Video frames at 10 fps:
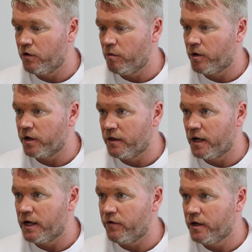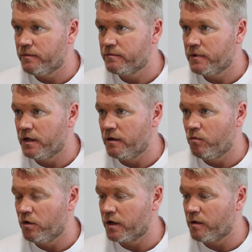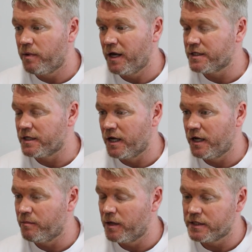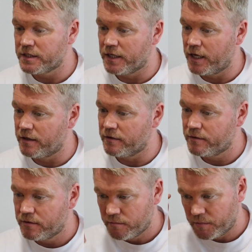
body in that area, one that can play as a nine, play as a ten.